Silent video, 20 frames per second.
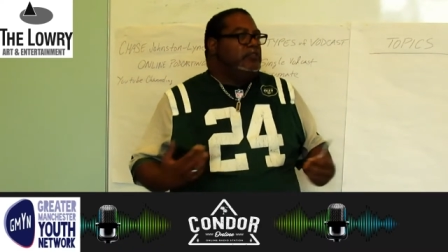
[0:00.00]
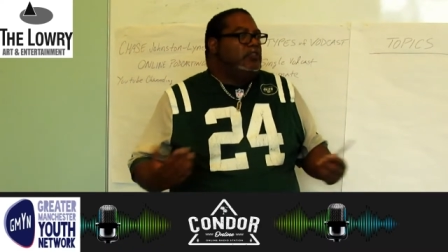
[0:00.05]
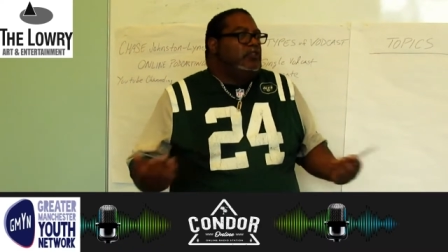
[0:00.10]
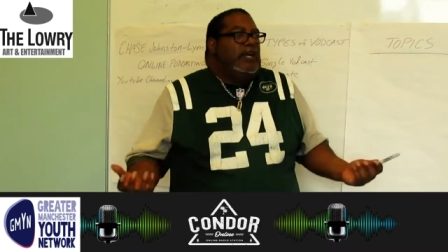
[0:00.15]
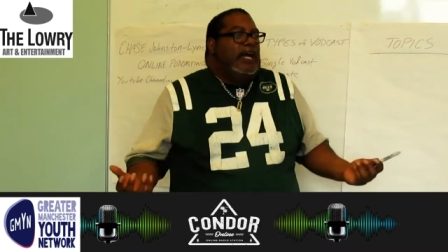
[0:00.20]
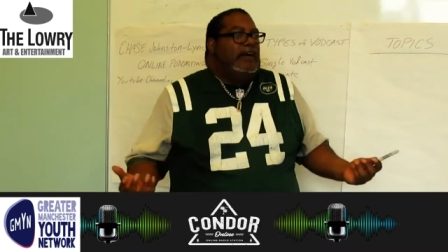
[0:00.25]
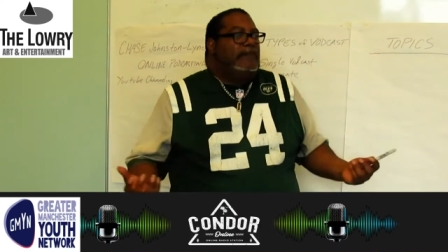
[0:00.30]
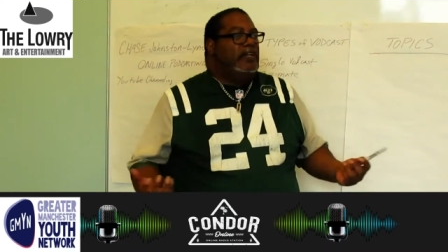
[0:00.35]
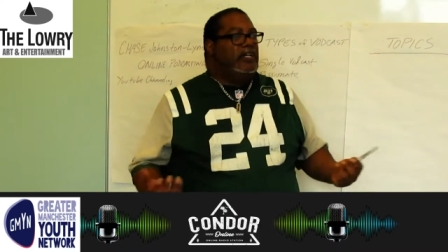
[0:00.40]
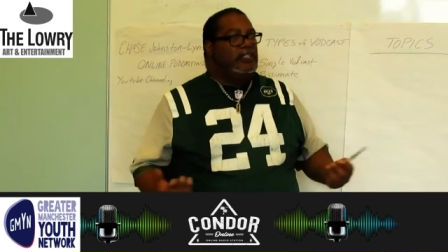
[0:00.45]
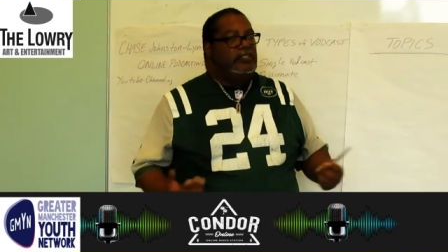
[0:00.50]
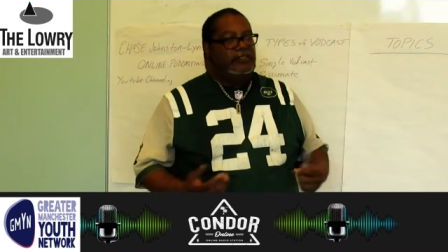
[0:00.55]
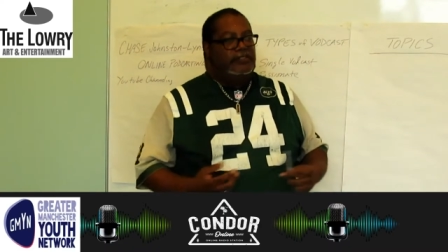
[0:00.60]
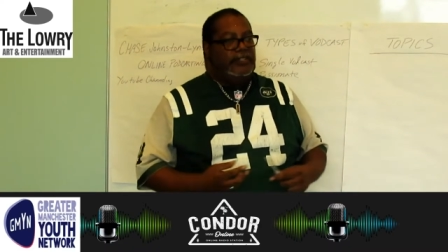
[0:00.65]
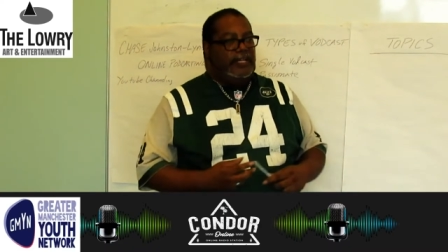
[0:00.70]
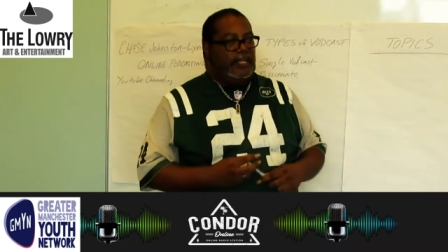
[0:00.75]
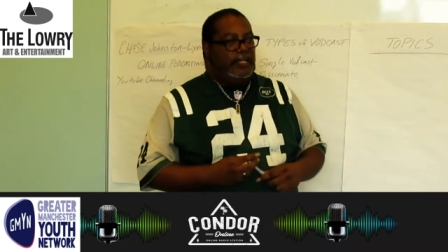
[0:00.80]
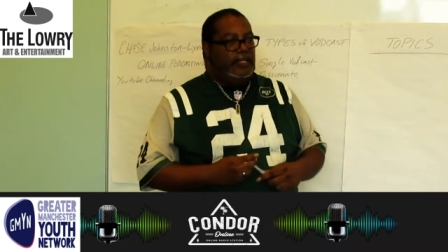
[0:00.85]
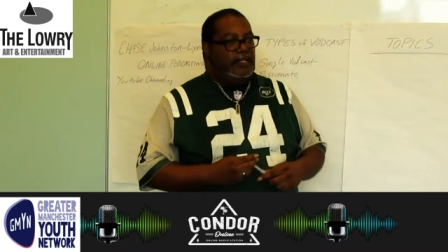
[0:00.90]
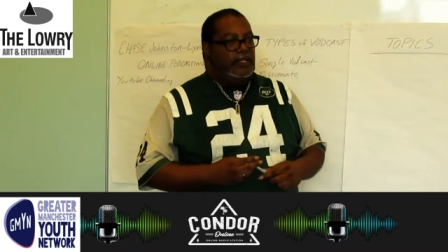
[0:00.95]
you have nothing to
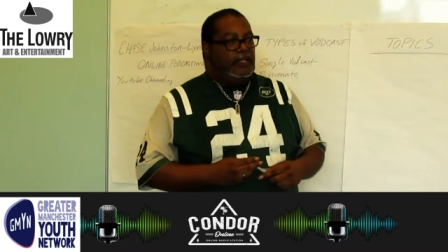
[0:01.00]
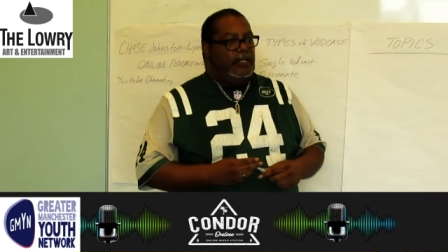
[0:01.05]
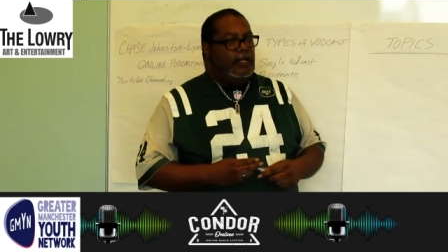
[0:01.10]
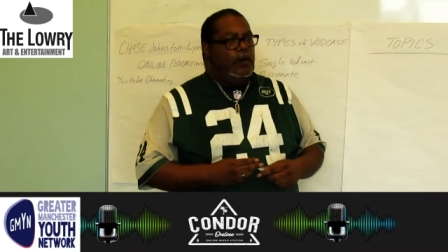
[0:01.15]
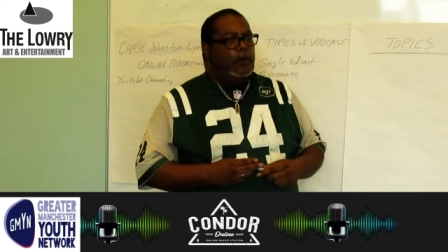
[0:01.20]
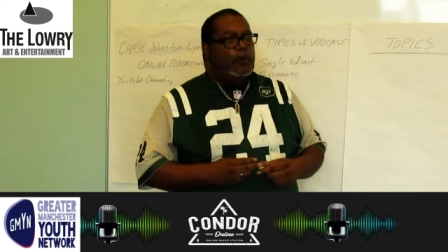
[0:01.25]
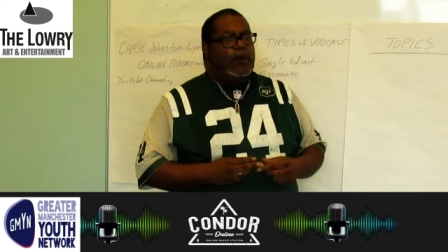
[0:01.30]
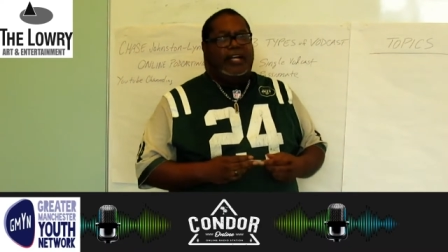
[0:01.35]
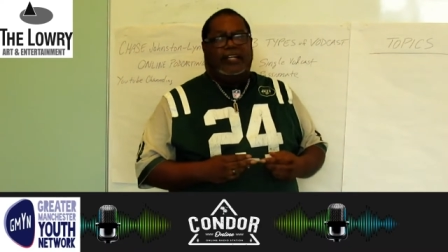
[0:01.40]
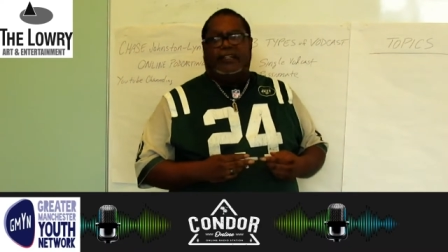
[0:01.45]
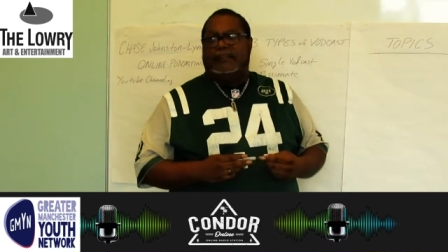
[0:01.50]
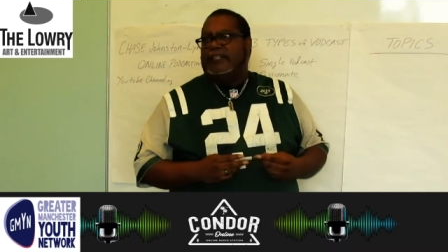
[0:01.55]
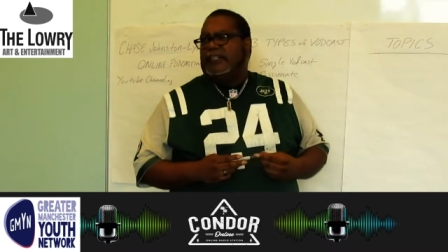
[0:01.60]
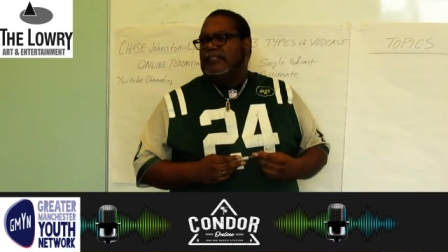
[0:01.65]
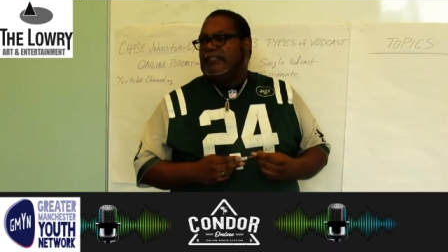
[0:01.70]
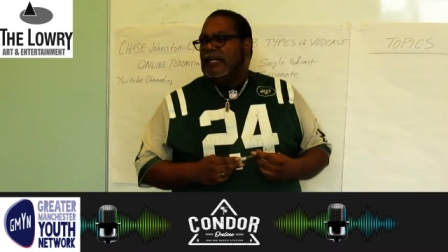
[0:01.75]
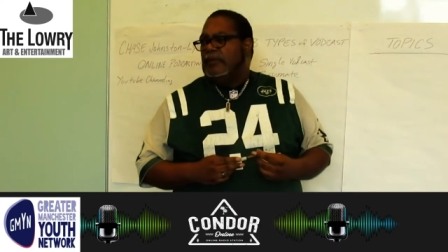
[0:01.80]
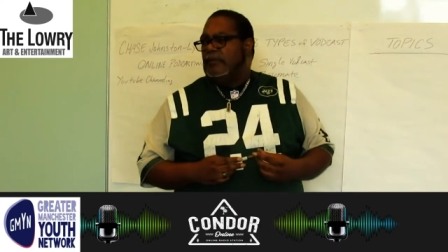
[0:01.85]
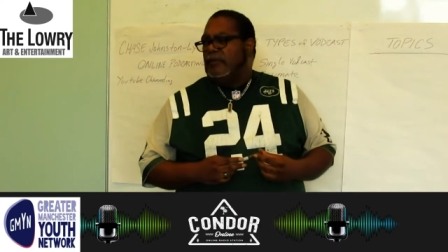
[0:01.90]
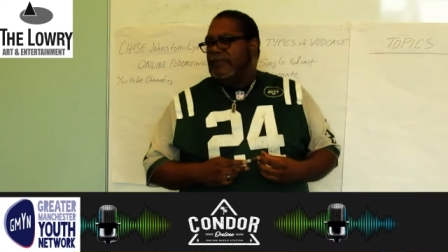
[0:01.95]
say. Why do you
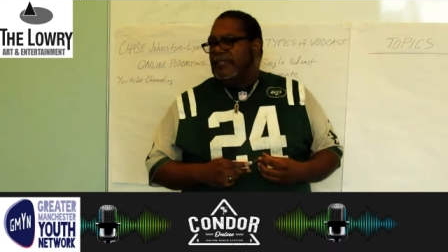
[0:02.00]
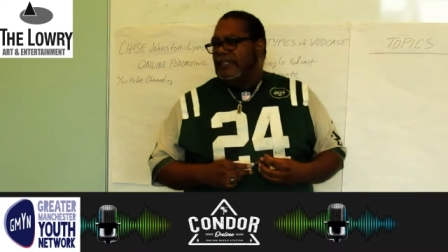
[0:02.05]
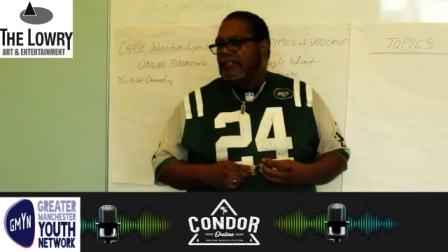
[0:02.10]
think that would be?